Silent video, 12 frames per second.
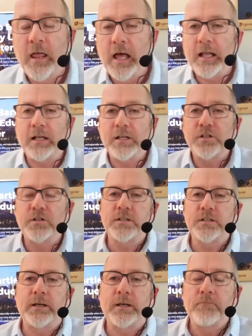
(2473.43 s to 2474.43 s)
And I should
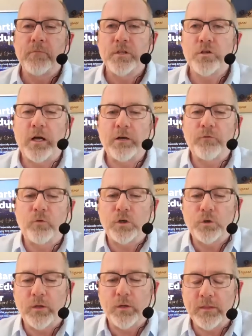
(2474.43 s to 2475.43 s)
say, so I've
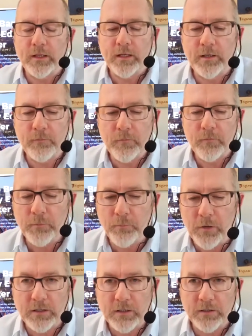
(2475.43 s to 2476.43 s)
worked with uh, uh,
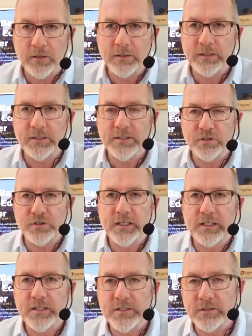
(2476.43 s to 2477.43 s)
Bartlett on these
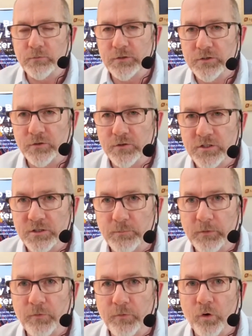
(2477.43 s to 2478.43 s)
educational resources
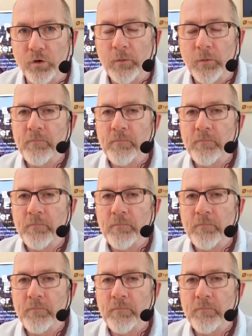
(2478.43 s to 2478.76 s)
before.